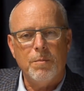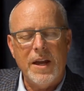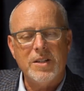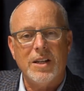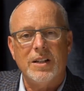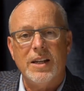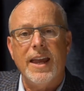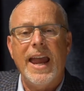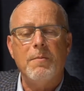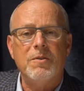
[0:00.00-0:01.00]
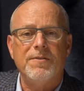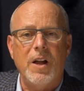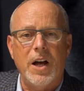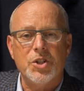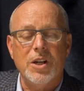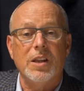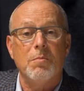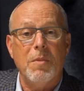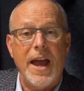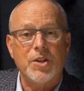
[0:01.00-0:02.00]
basically camouflaging
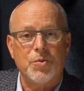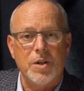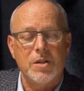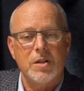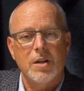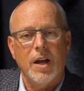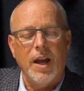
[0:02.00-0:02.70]
the mattress